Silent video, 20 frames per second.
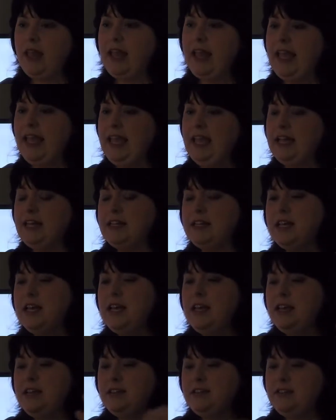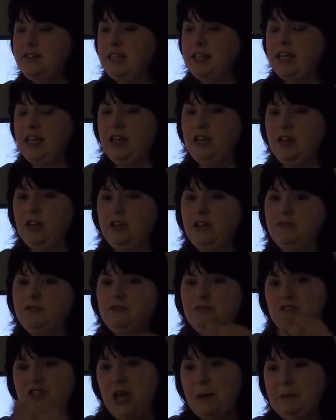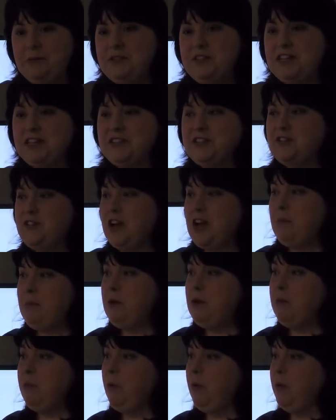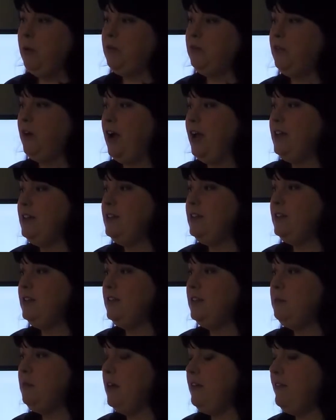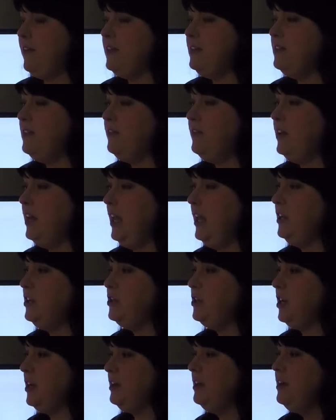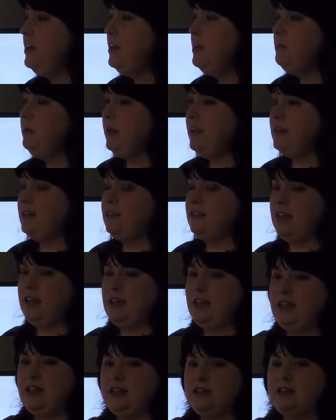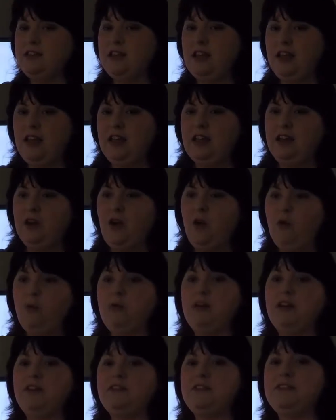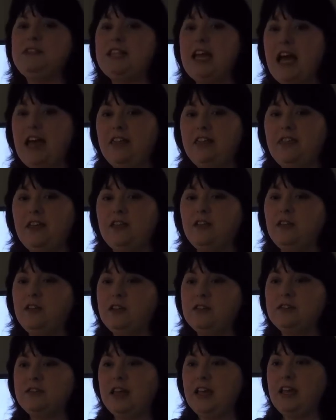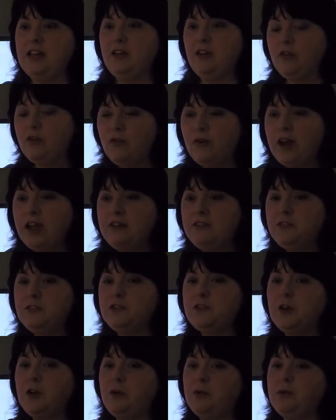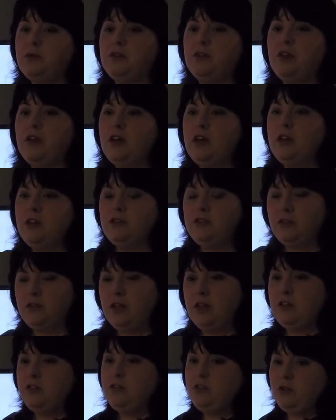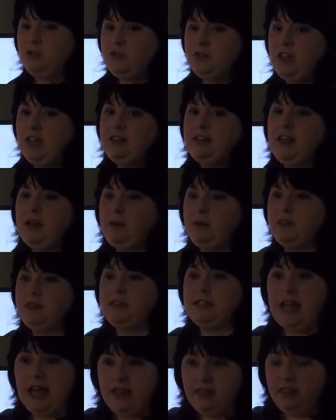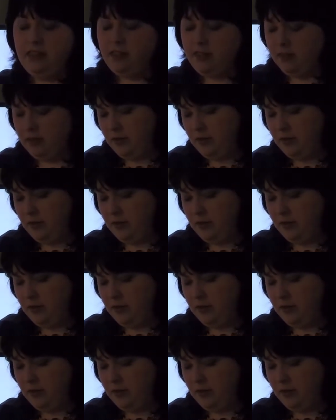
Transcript: And sticking chopsticks straight up in a bowl of rice can be offensive in Asia because it is an omen of death. It looks like gravestones, so they associate that with death.